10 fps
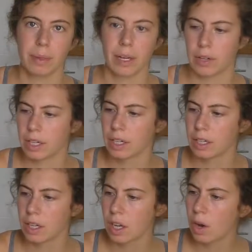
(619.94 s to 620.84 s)
powder.
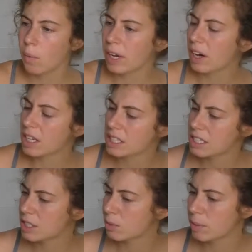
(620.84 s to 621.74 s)
Wait,
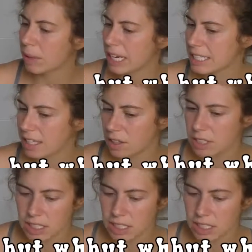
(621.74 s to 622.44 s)
Austin, did we buy celery